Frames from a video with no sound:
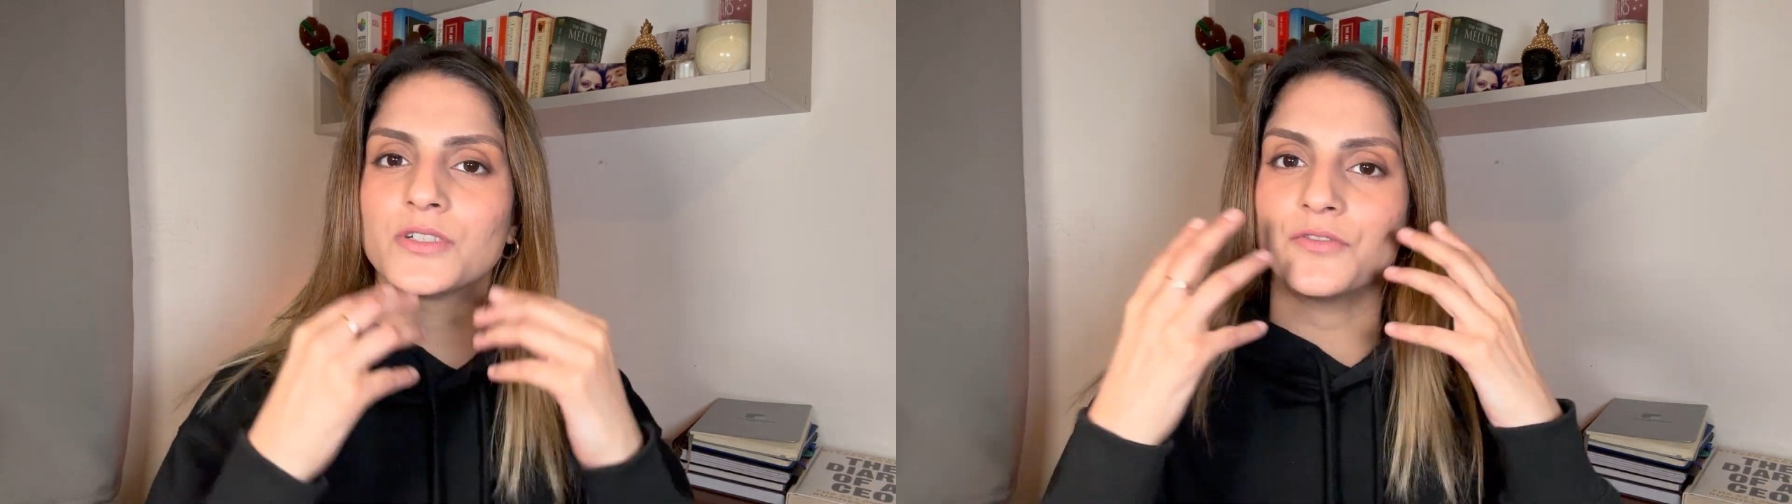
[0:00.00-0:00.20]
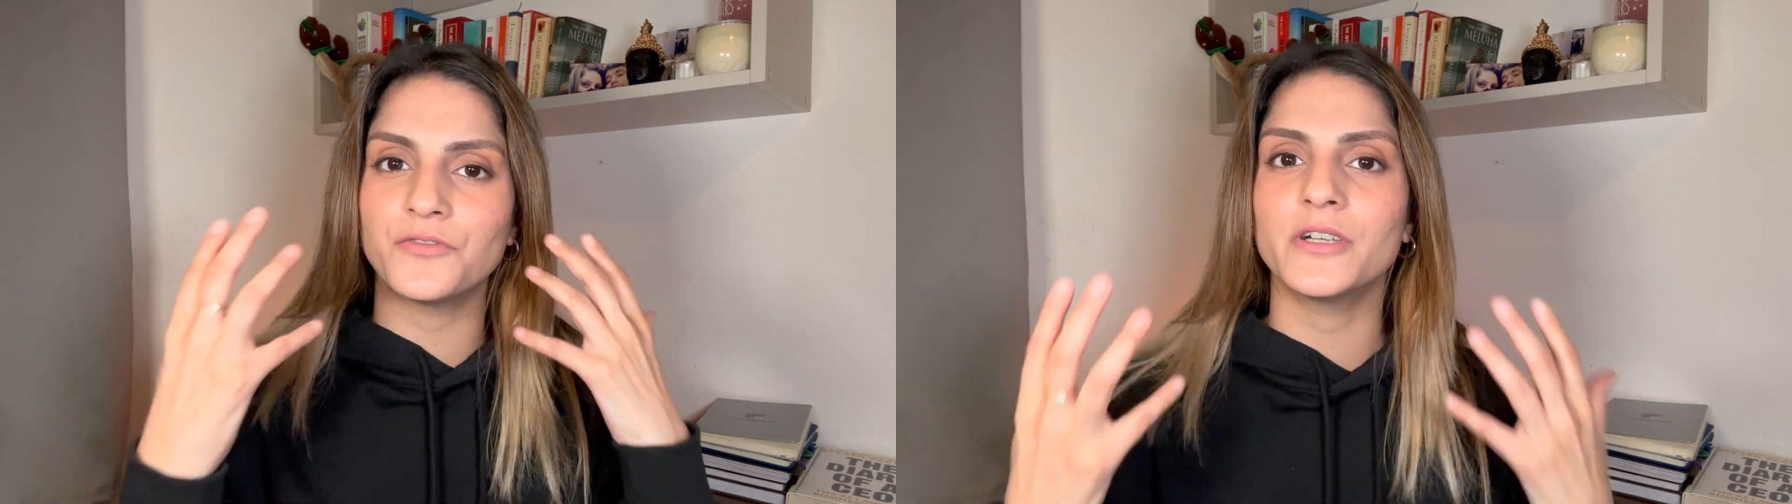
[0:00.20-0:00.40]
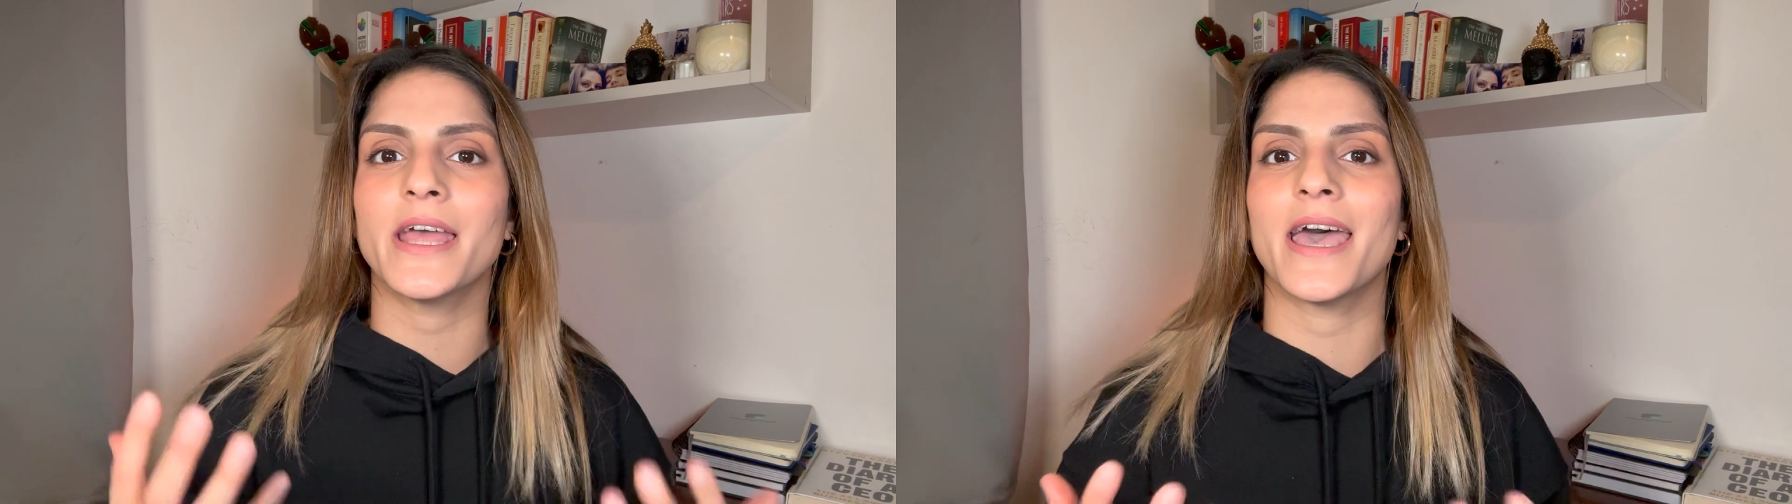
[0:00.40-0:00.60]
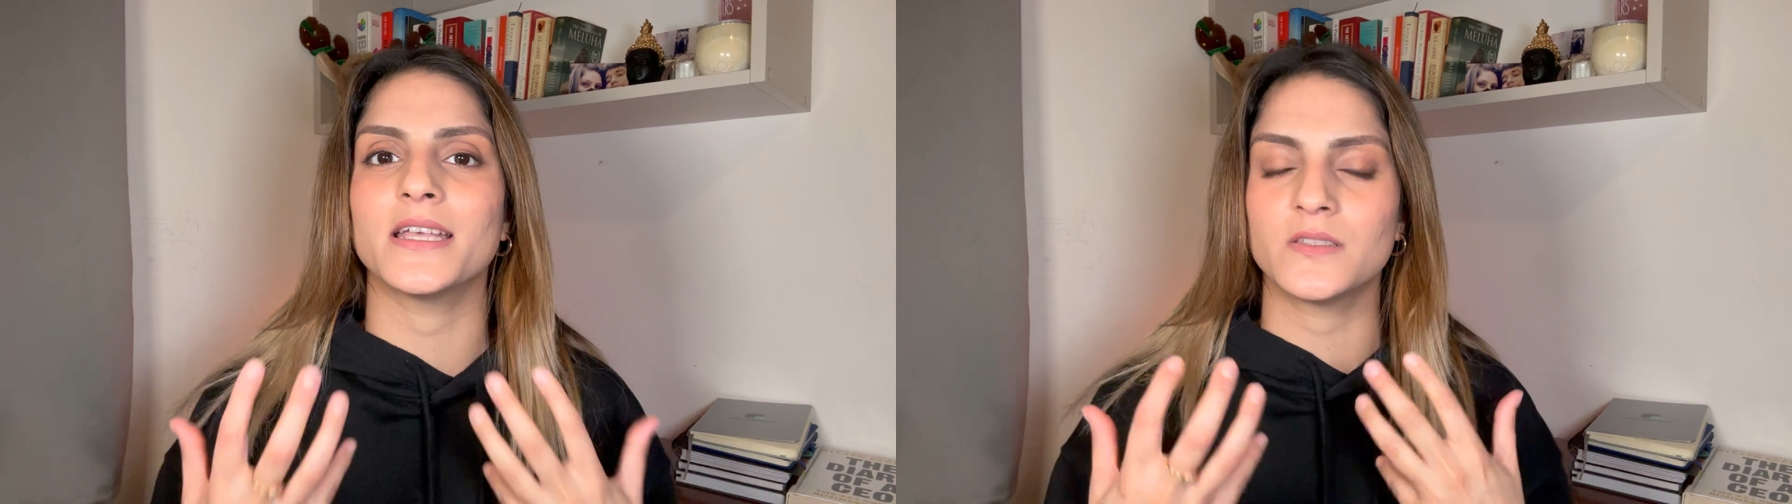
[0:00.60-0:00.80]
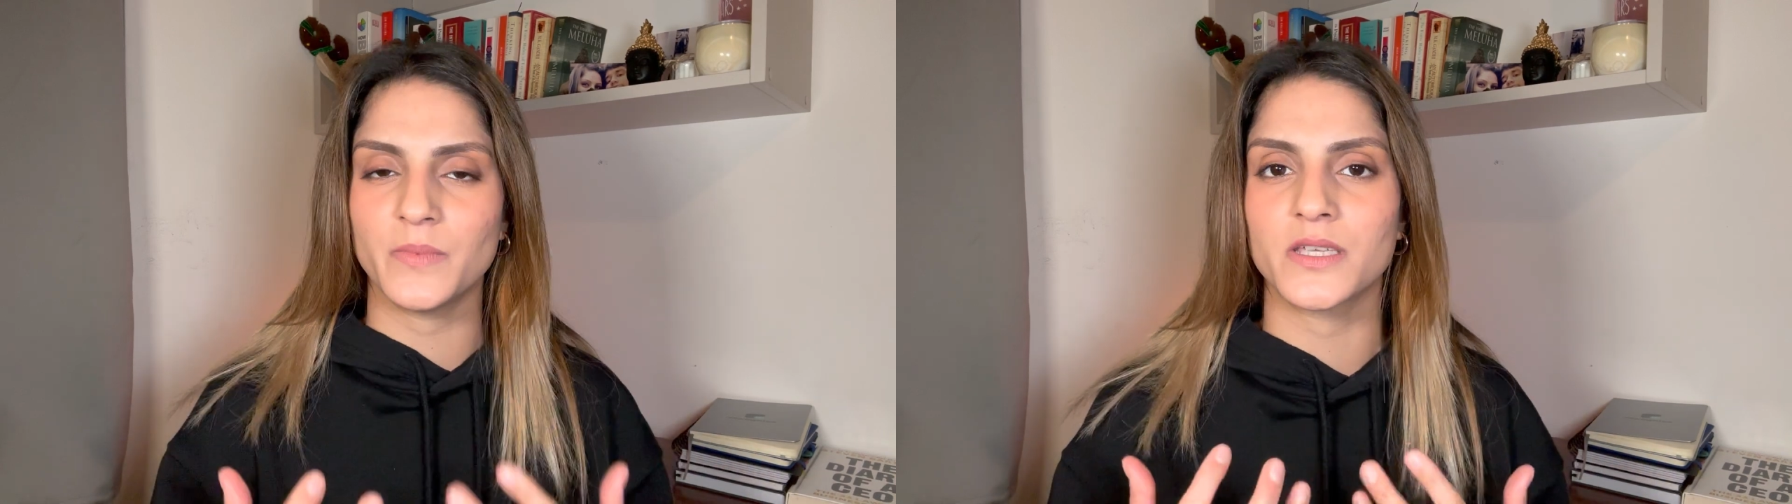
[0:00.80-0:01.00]
different
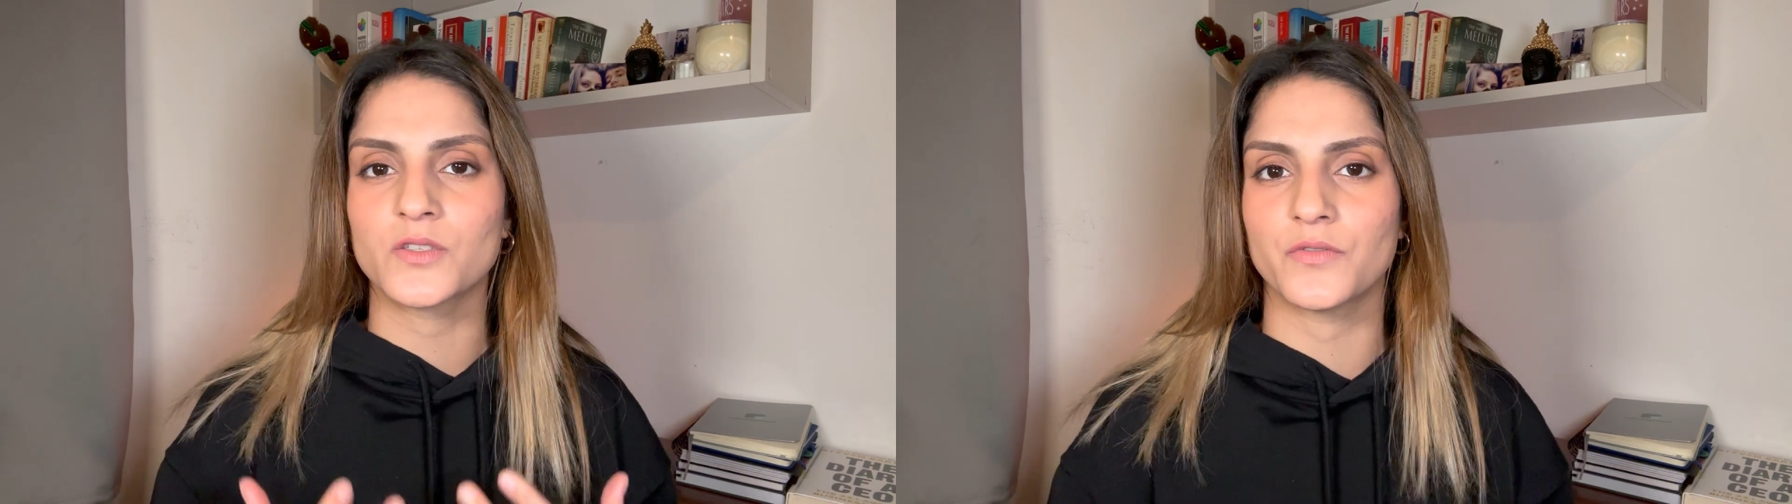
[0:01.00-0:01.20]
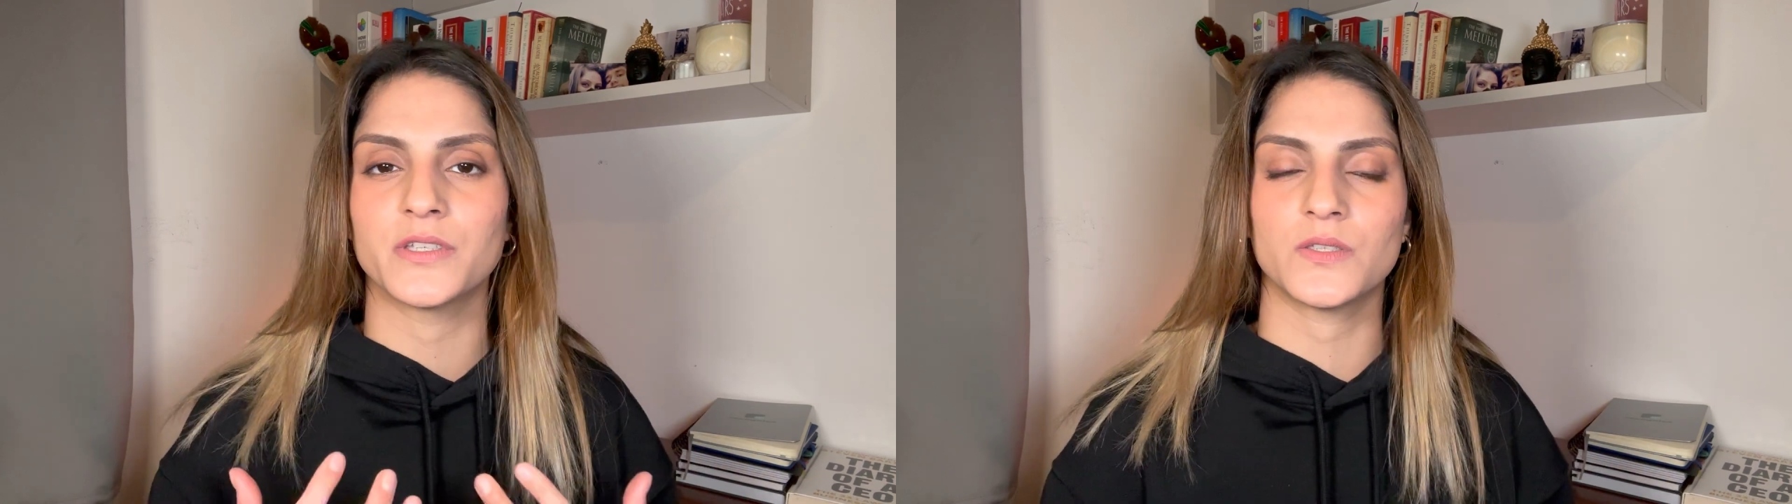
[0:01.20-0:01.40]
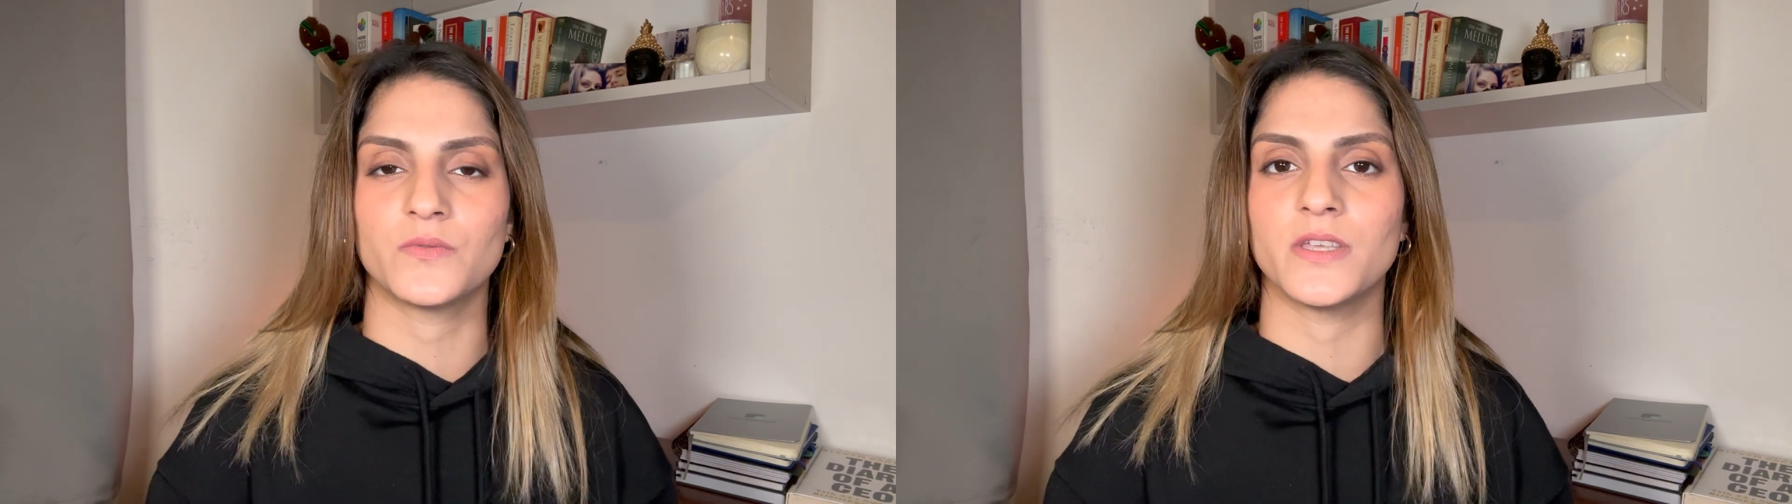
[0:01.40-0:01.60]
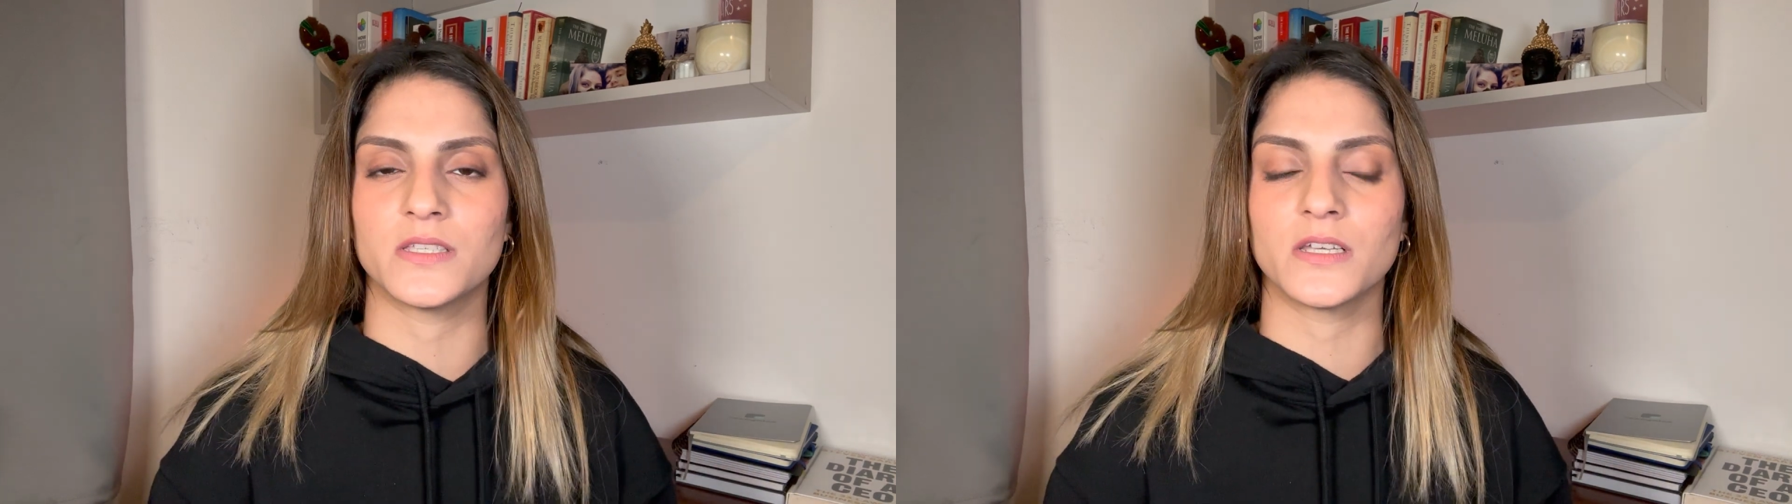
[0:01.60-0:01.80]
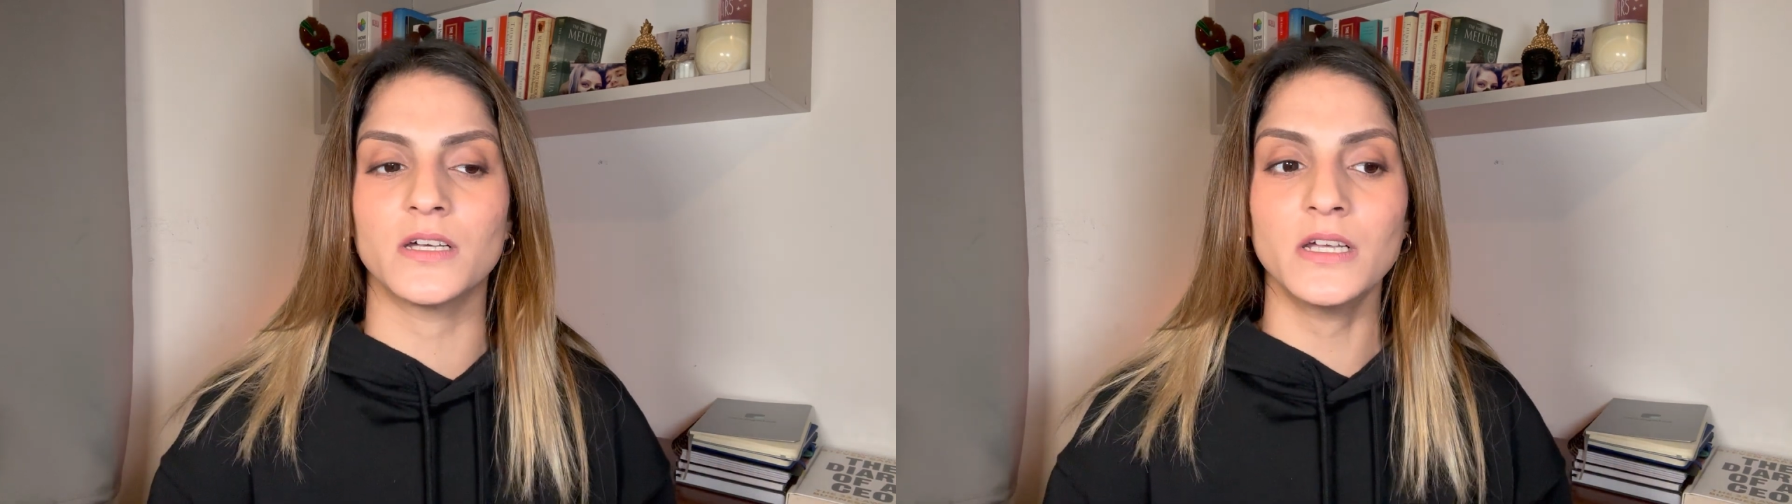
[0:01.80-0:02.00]
aspects of this
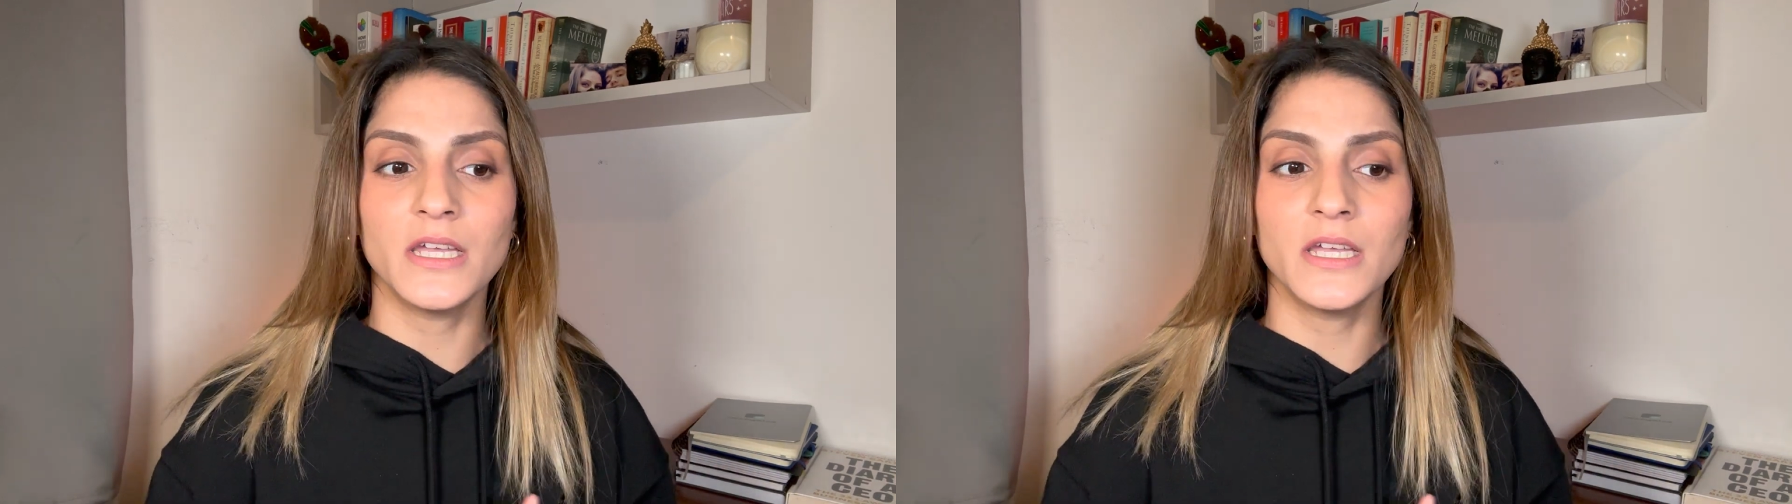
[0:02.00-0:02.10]
visa